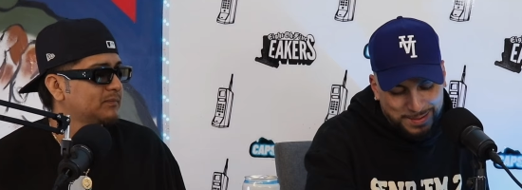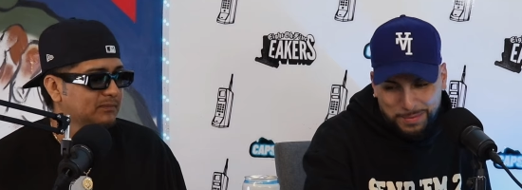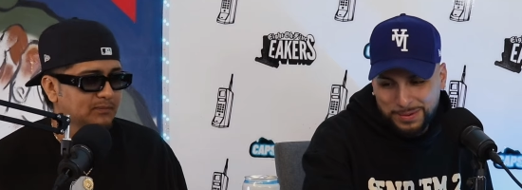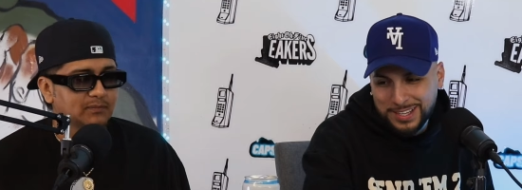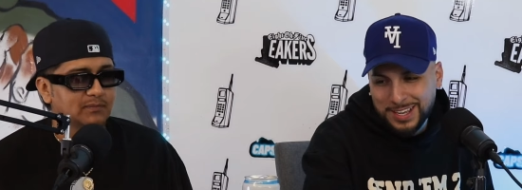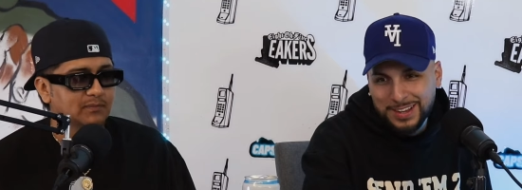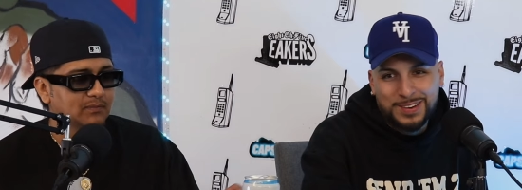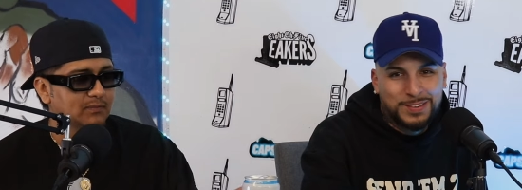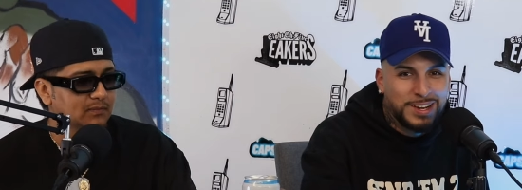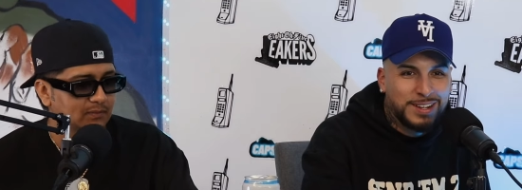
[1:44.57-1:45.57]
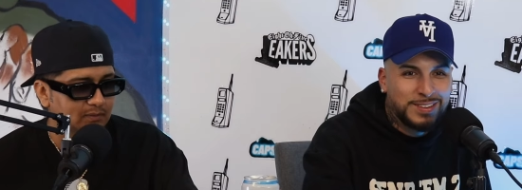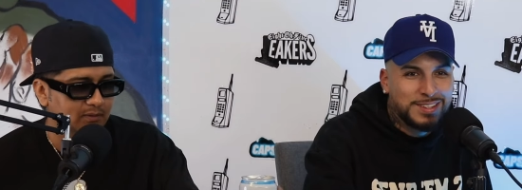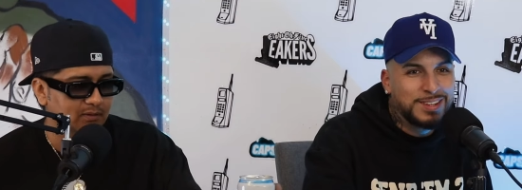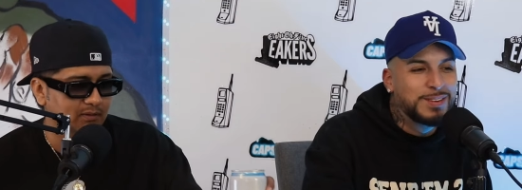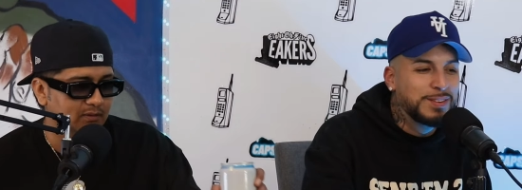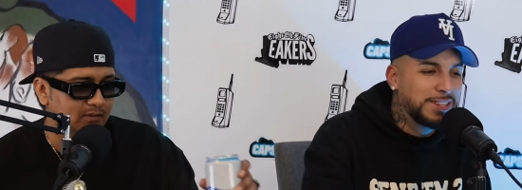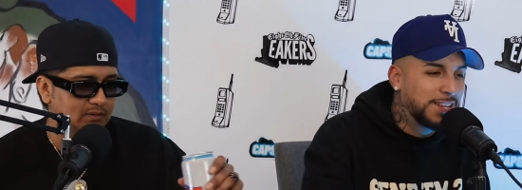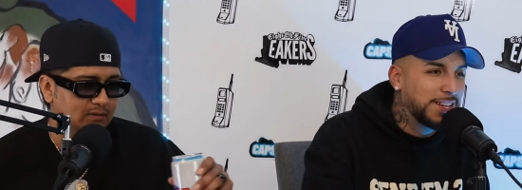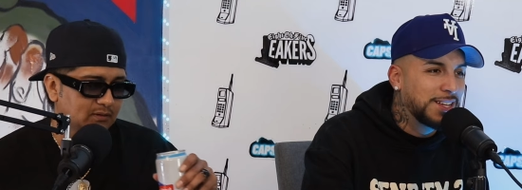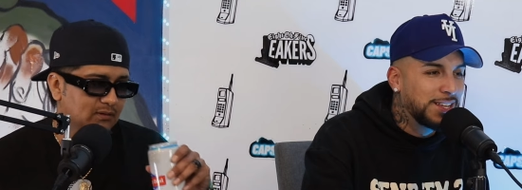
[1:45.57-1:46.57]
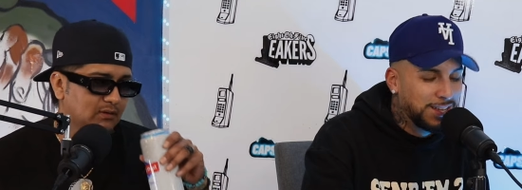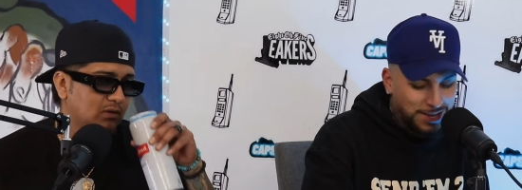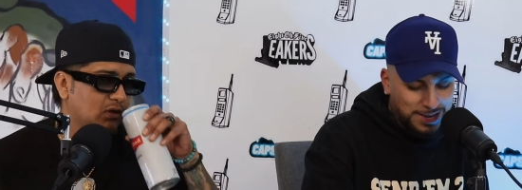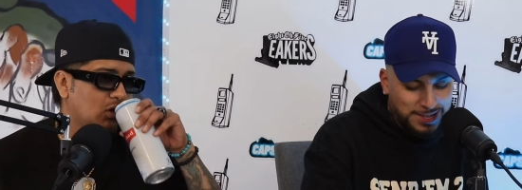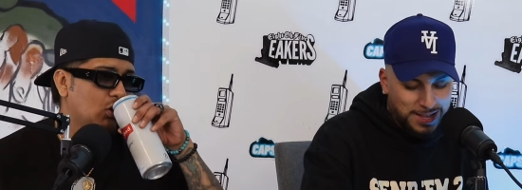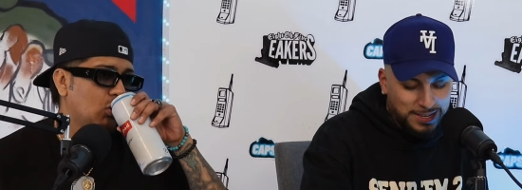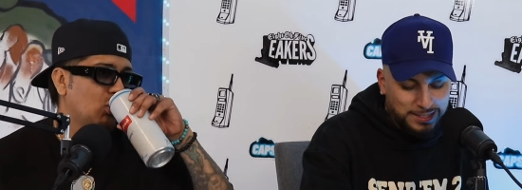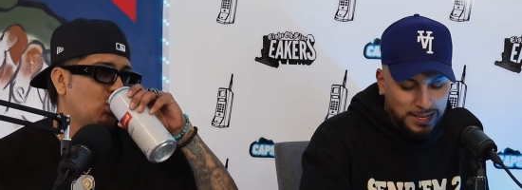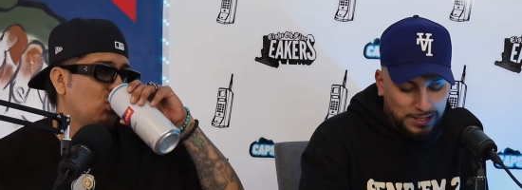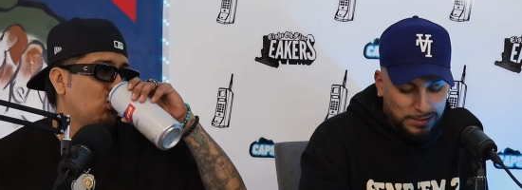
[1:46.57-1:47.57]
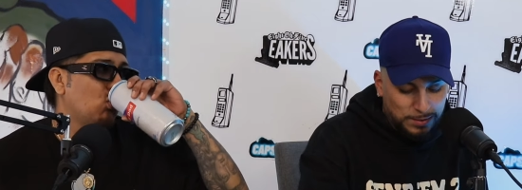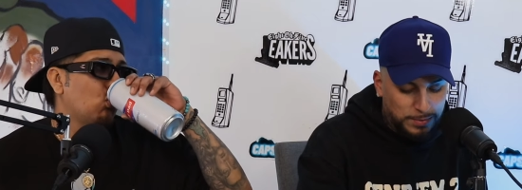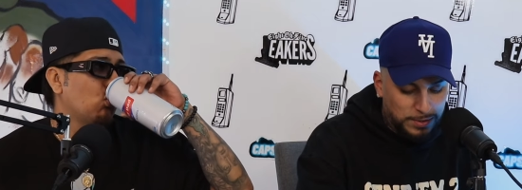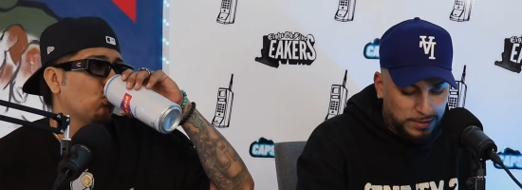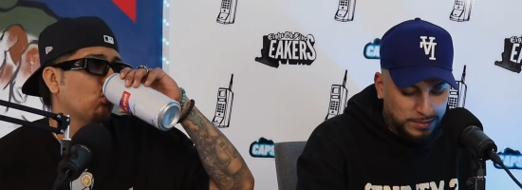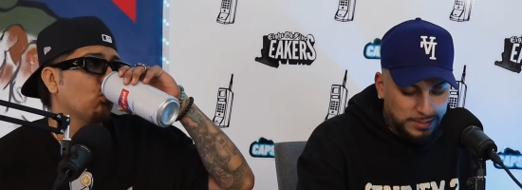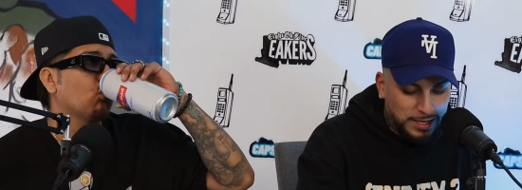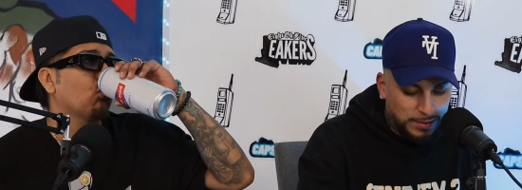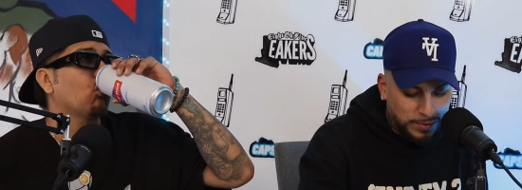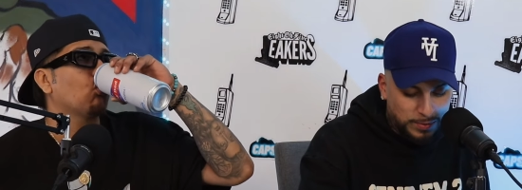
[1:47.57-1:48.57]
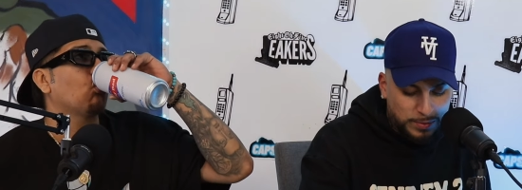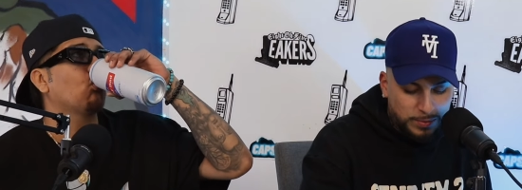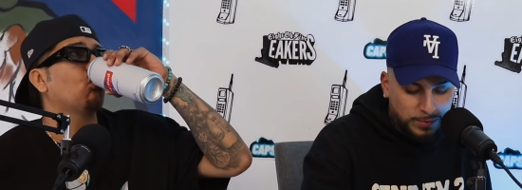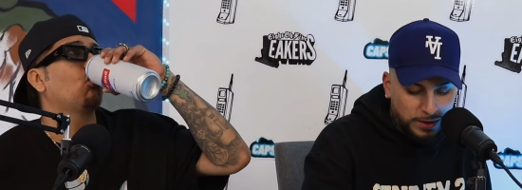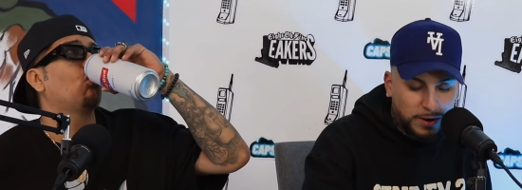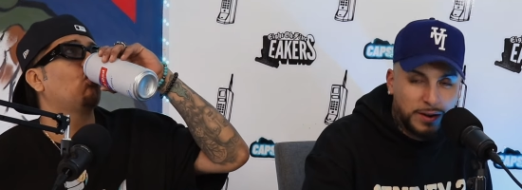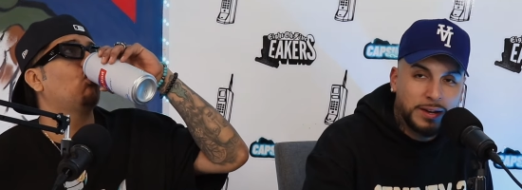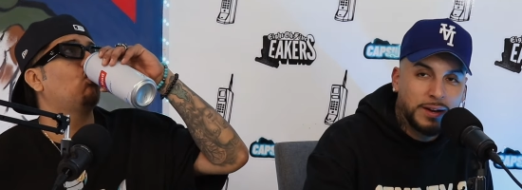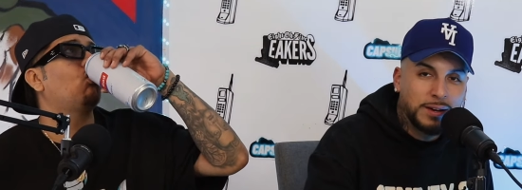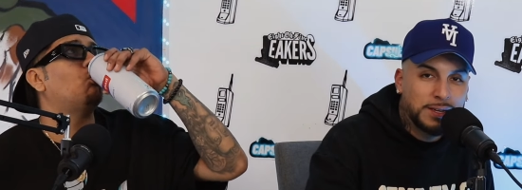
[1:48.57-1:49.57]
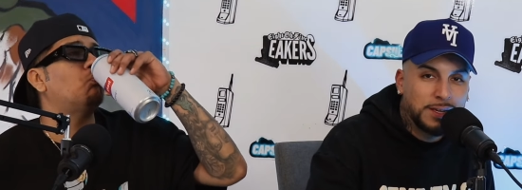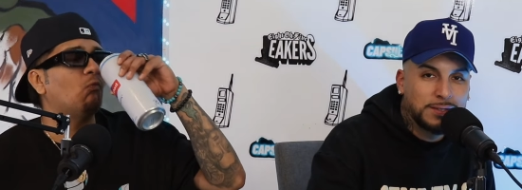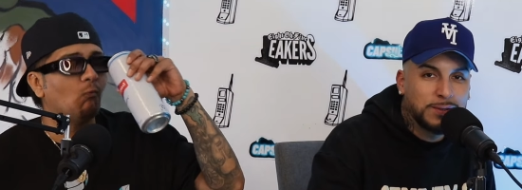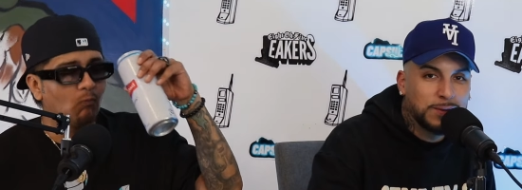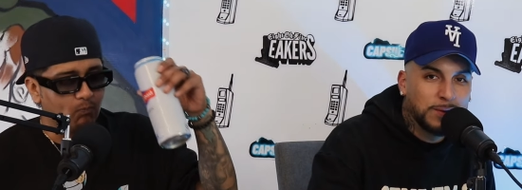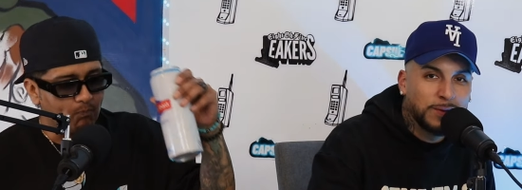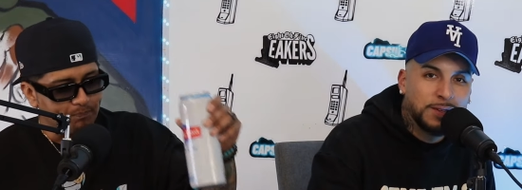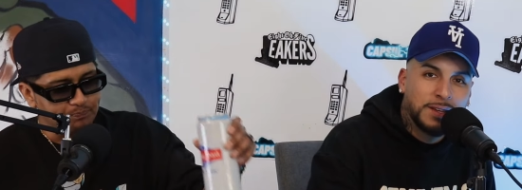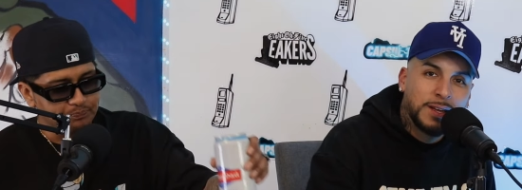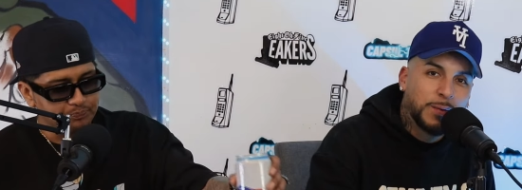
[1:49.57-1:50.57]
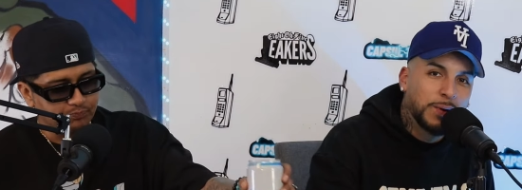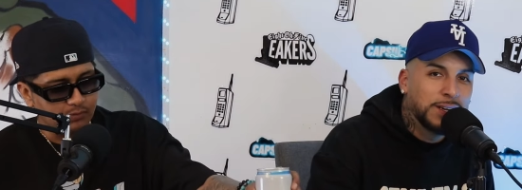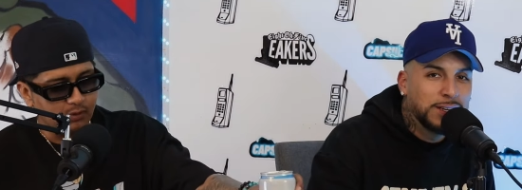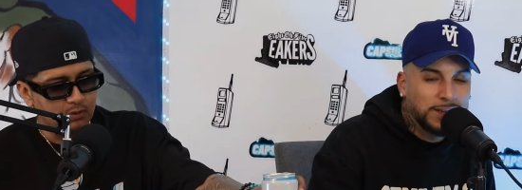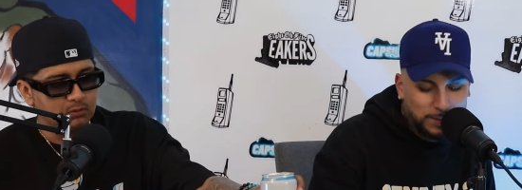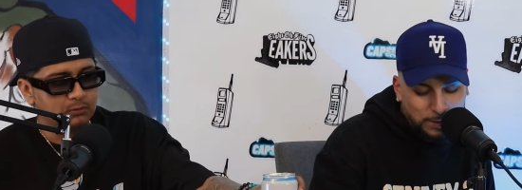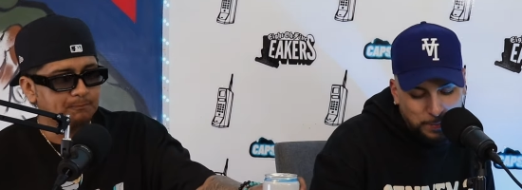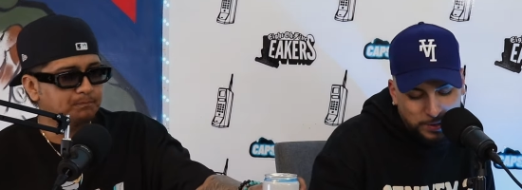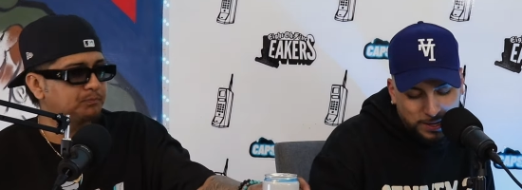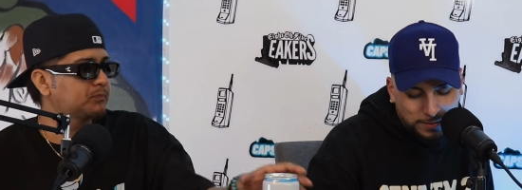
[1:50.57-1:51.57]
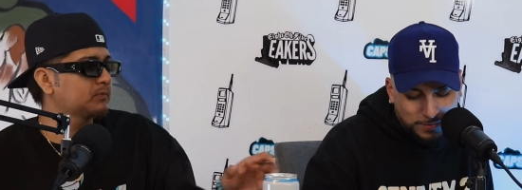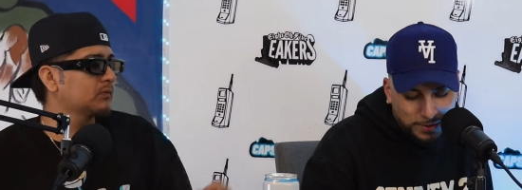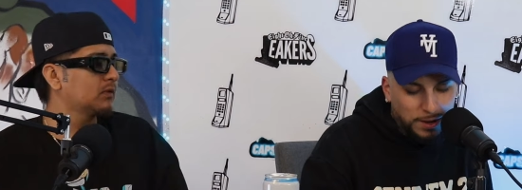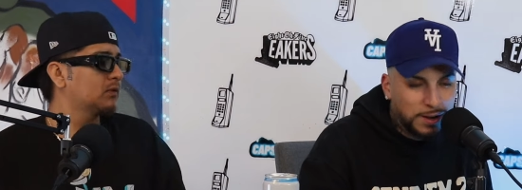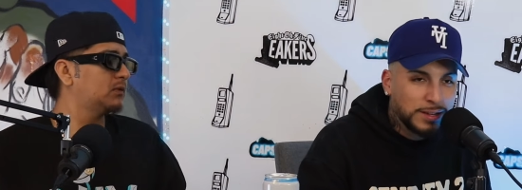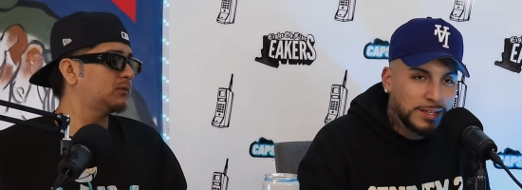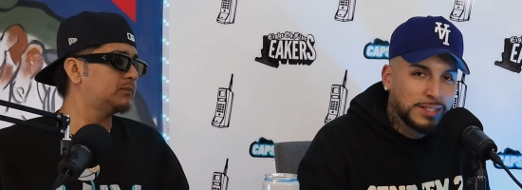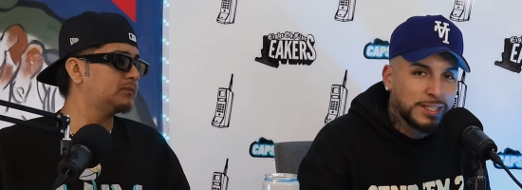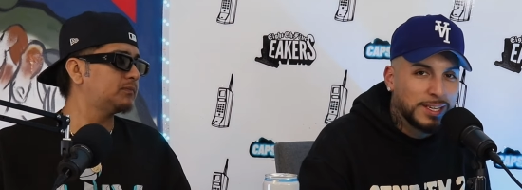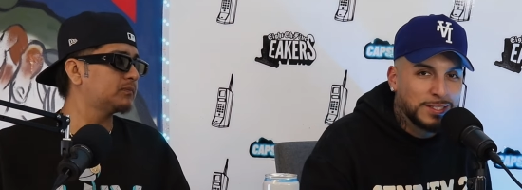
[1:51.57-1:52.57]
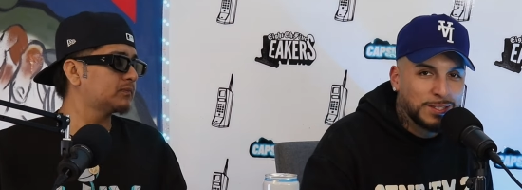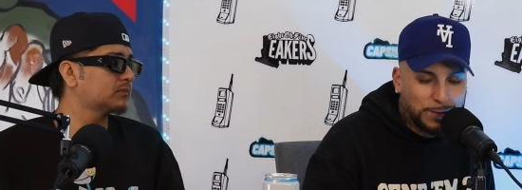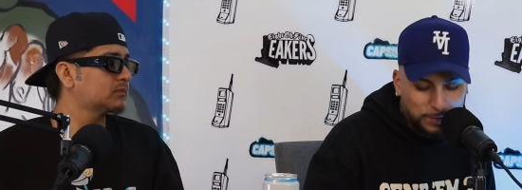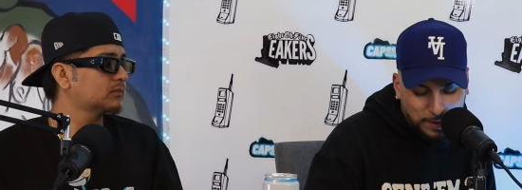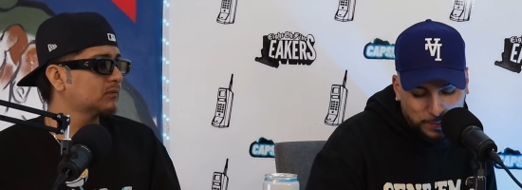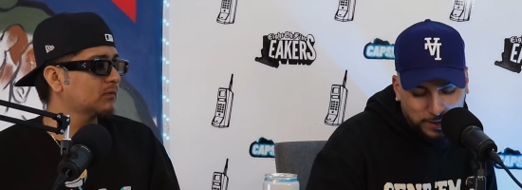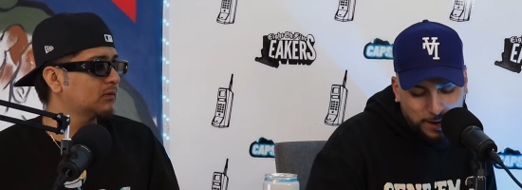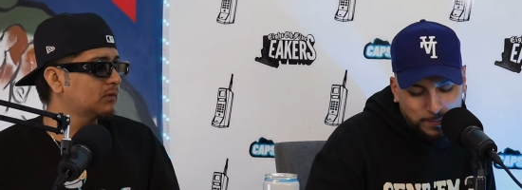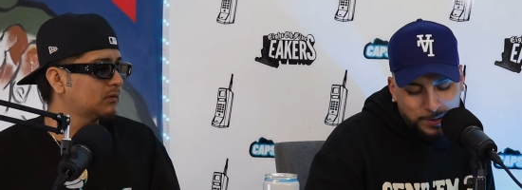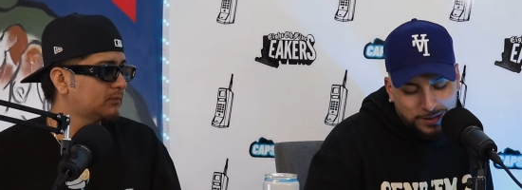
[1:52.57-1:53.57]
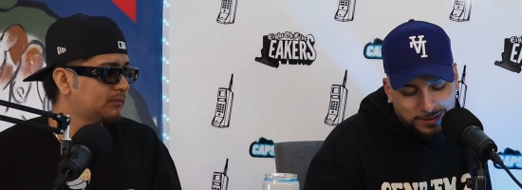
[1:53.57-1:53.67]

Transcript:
Speaker 1: my boy King correct with that. With that. That's tight though, bro. Say we we, we already heard that, so we're gonna hear drop it here for y'all. Let us know. Drop a comment.